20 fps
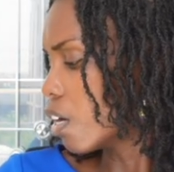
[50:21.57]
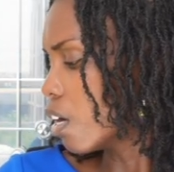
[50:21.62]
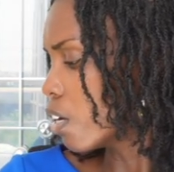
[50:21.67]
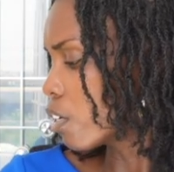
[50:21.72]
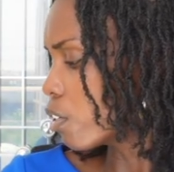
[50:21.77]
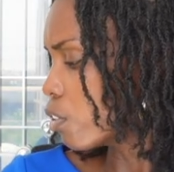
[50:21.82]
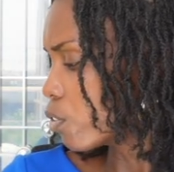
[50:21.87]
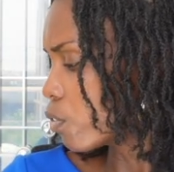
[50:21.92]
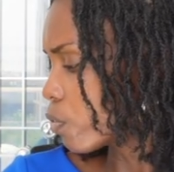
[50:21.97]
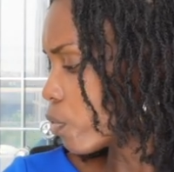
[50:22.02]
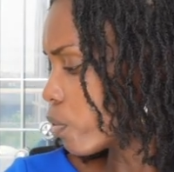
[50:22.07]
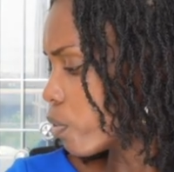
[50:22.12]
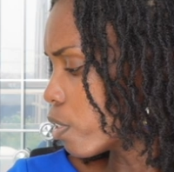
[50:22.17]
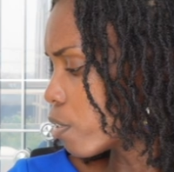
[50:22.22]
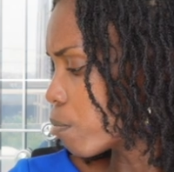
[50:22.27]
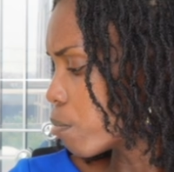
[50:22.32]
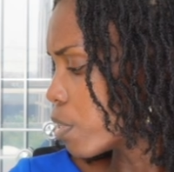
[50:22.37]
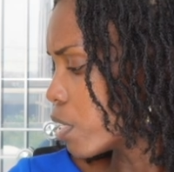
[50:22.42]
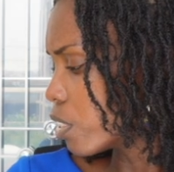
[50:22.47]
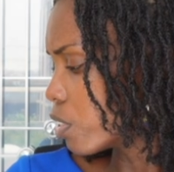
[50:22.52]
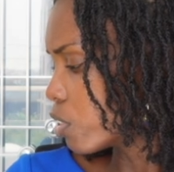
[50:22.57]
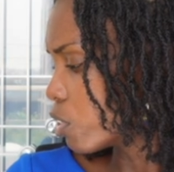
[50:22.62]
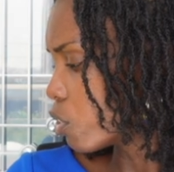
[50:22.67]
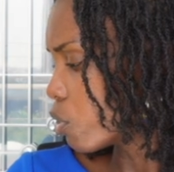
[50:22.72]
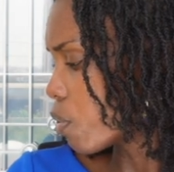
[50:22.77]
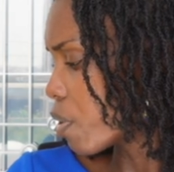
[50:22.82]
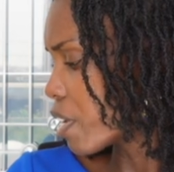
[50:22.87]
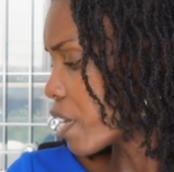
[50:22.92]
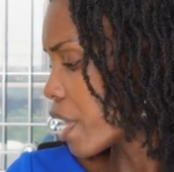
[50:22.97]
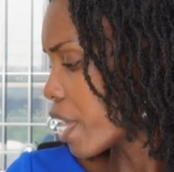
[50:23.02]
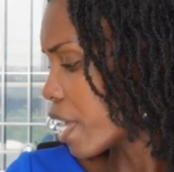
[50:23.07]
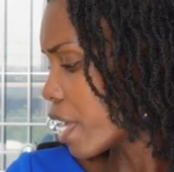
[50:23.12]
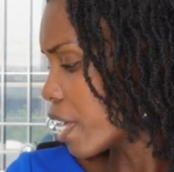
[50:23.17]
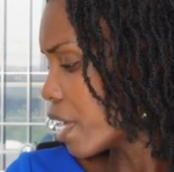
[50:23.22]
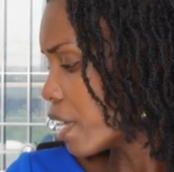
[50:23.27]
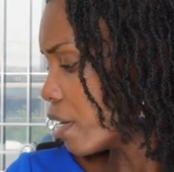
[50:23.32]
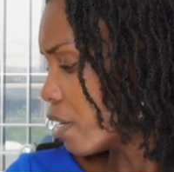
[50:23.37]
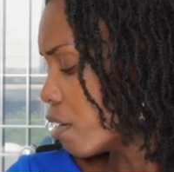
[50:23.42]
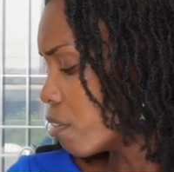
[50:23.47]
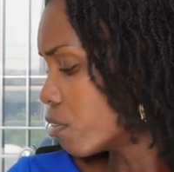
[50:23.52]
Congo's foreign minister and
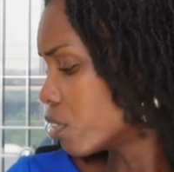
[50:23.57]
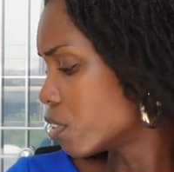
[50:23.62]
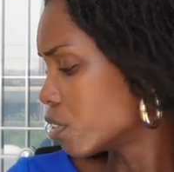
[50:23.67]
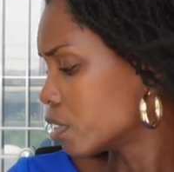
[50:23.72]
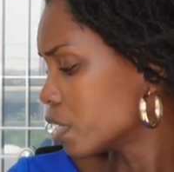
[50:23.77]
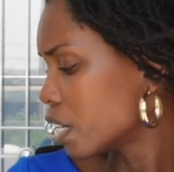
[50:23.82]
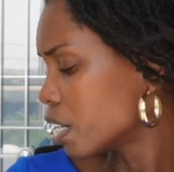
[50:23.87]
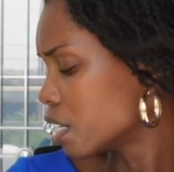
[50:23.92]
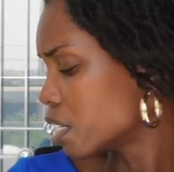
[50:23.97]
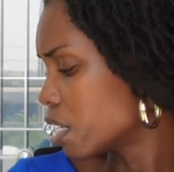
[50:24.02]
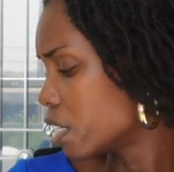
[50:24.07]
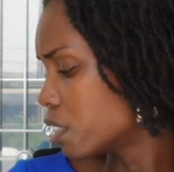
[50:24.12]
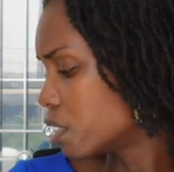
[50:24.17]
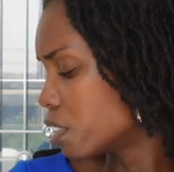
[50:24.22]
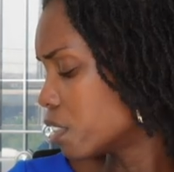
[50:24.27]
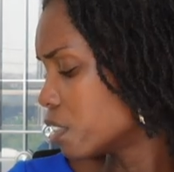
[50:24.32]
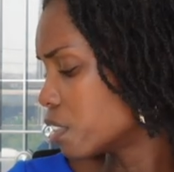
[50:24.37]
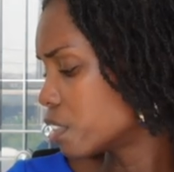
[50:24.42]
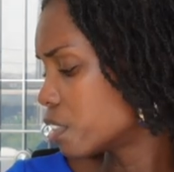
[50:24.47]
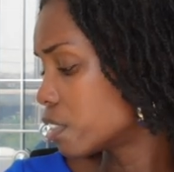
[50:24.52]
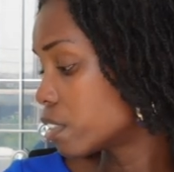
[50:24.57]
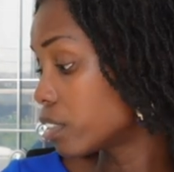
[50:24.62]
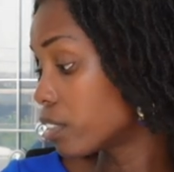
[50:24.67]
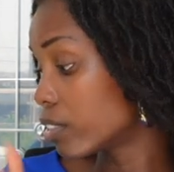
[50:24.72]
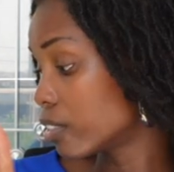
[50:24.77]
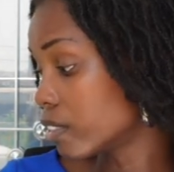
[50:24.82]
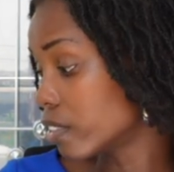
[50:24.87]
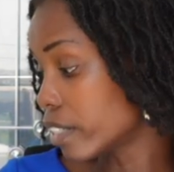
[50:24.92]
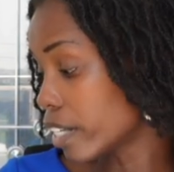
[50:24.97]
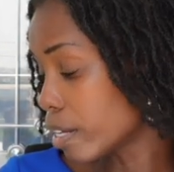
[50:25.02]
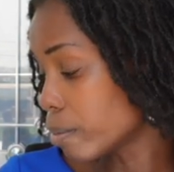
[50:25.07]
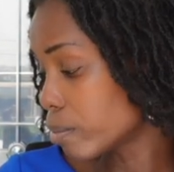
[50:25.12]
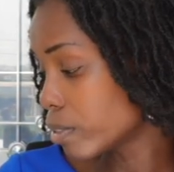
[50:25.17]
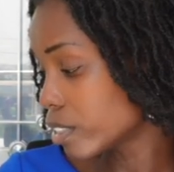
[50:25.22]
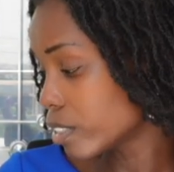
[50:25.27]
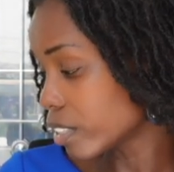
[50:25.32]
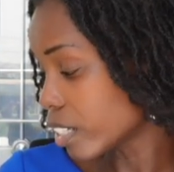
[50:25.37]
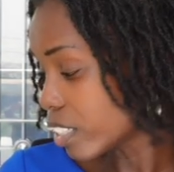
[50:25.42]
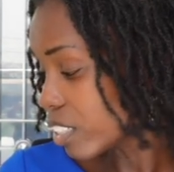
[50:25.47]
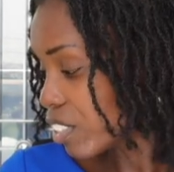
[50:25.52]
head of the United Nations
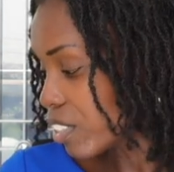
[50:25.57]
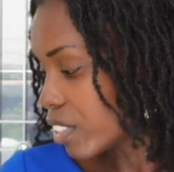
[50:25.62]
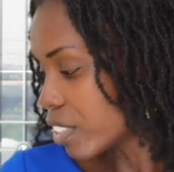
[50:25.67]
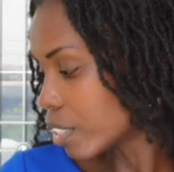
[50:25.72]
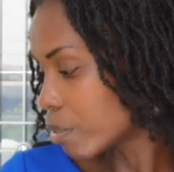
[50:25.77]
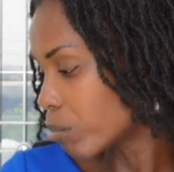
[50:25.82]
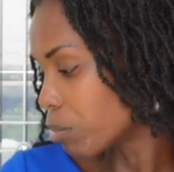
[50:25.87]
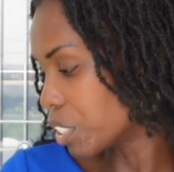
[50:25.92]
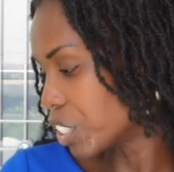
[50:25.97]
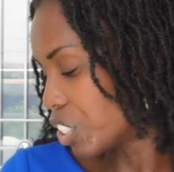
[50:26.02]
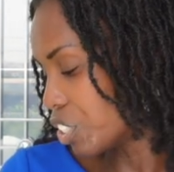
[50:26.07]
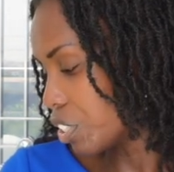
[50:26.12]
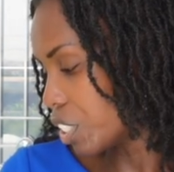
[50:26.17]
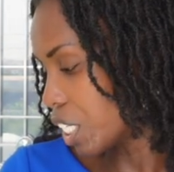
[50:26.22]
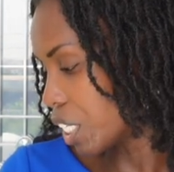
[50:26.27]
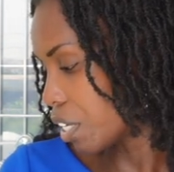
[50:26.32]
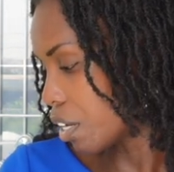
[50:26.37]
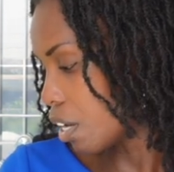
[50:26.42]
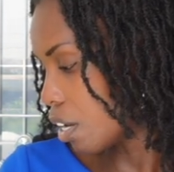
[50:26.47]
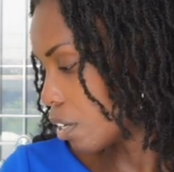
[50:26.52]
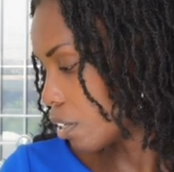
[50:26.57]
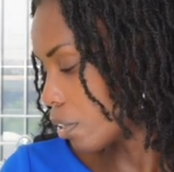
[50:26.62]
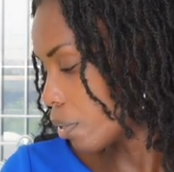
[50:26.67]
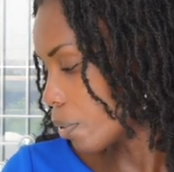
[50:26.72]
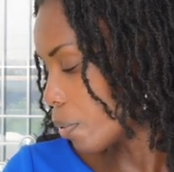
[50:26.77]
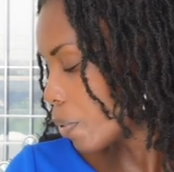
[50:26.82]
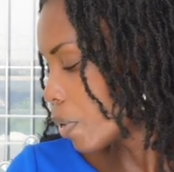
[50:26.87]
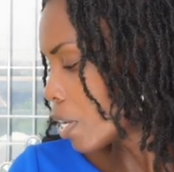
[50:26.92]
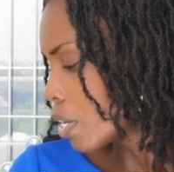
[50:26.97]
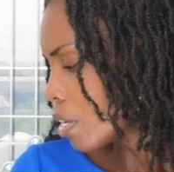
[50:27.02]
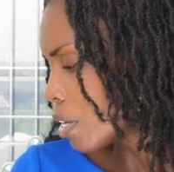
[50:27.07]
stabilization mission in Congo